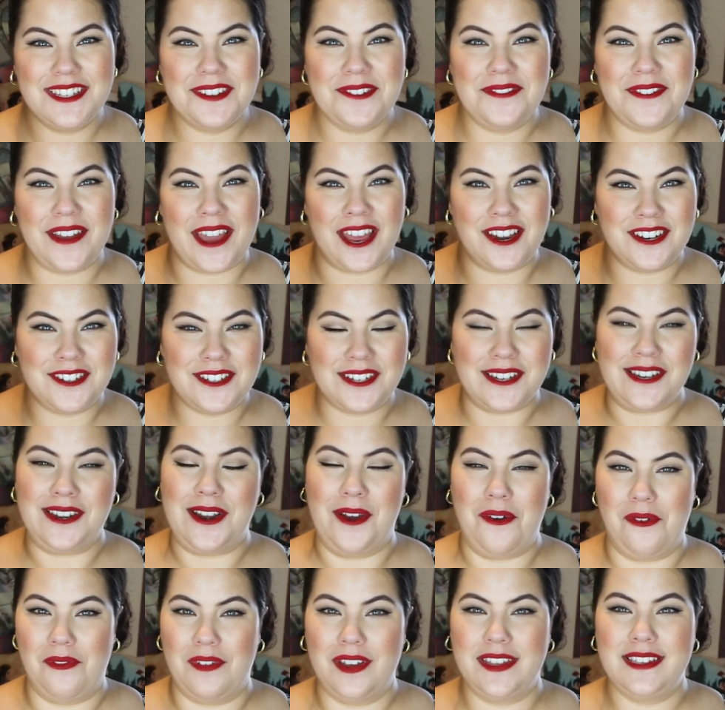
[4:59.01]
a Fashion
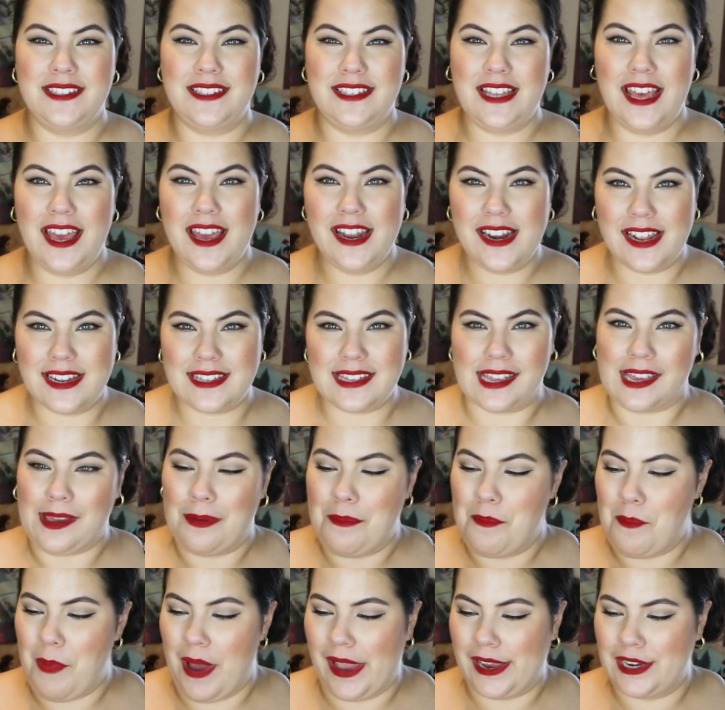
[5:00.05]
Nova set. It's like a
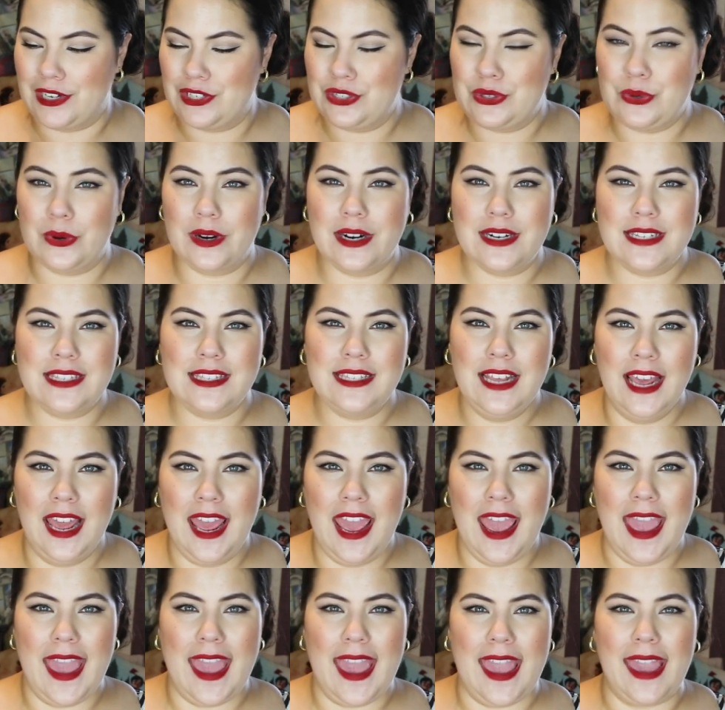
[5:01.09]
bike shorts
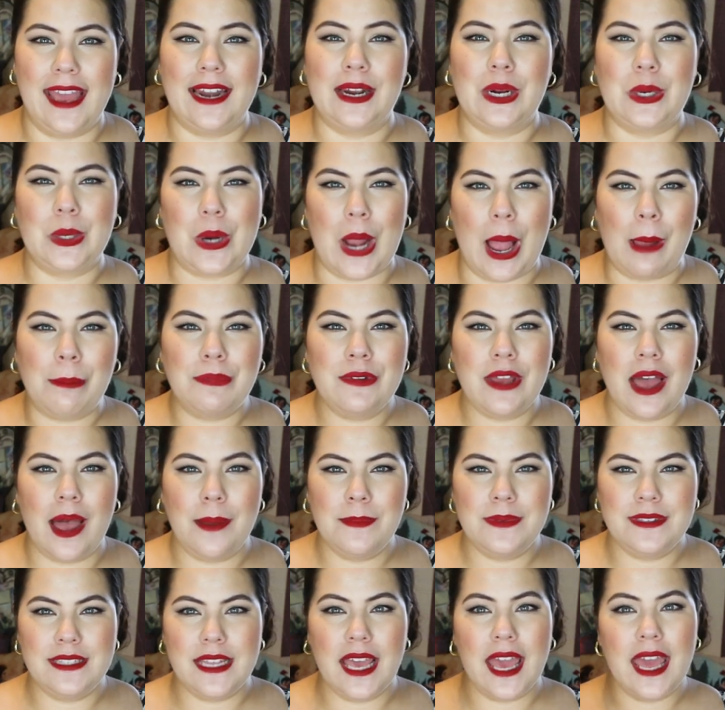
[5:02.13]
and crop
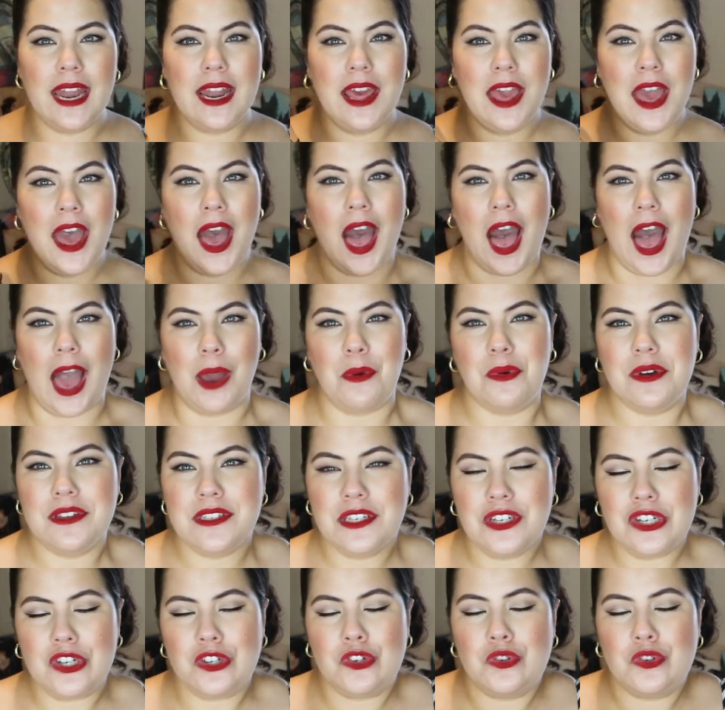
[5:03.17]
top set. I wasn't